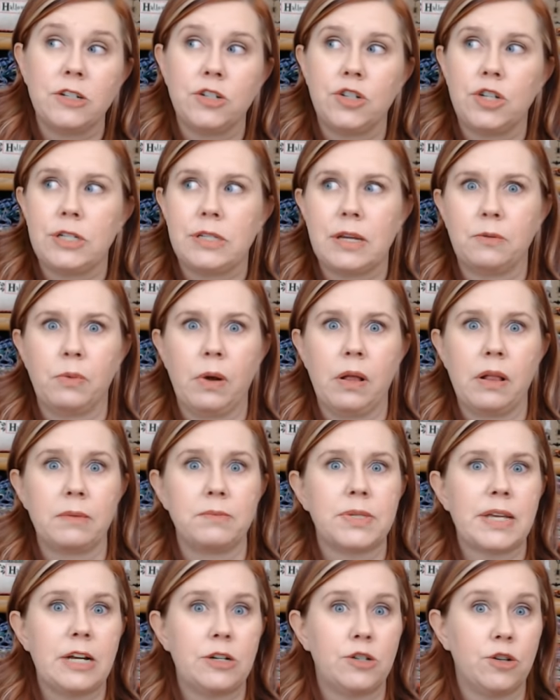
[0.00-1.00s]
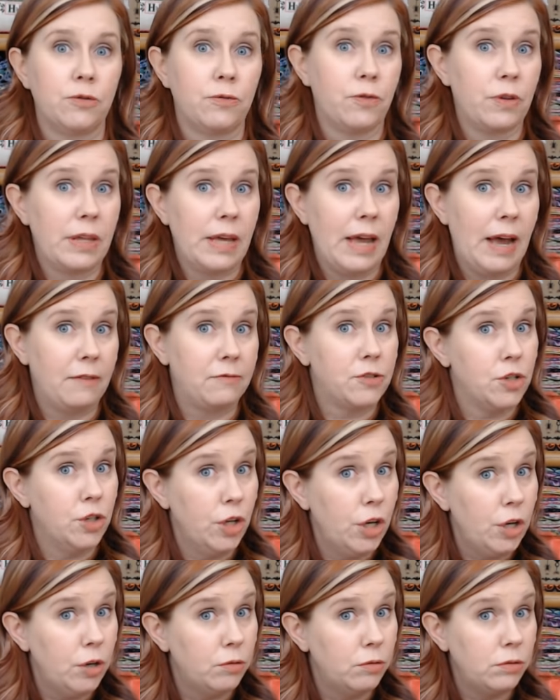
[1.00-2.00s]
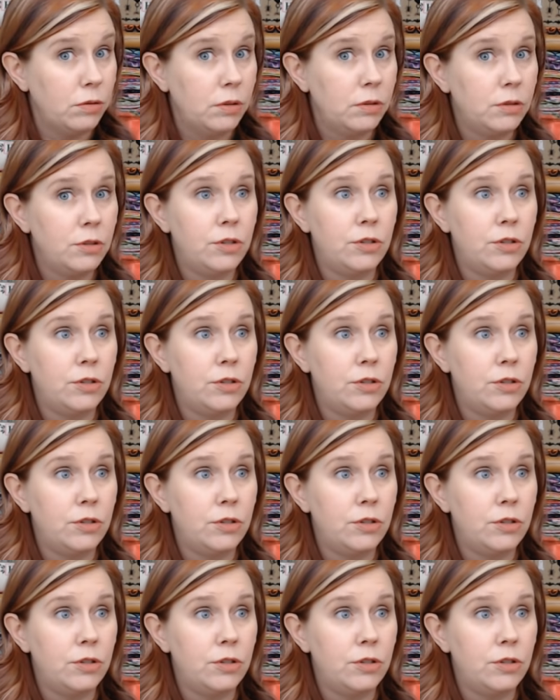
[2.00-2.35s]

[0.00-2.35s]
And she said, well, I'm scheduled for the afternoon.